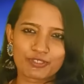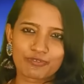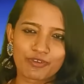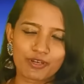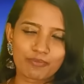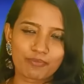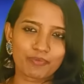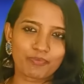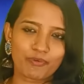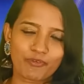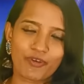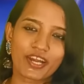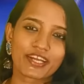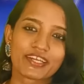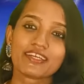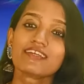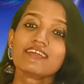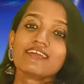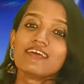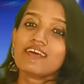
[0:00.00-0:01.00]
which we will be
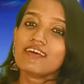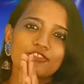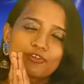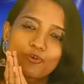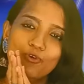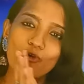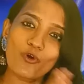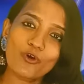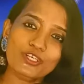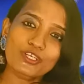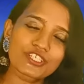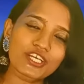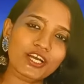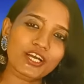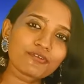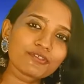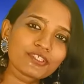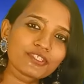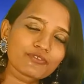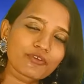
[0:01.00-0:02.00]
providing. So go and
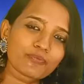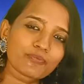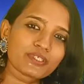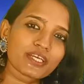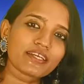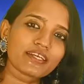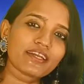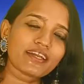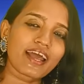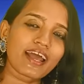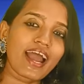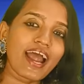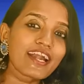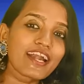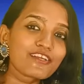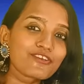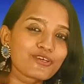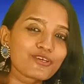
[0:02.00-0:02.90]
check out this website and add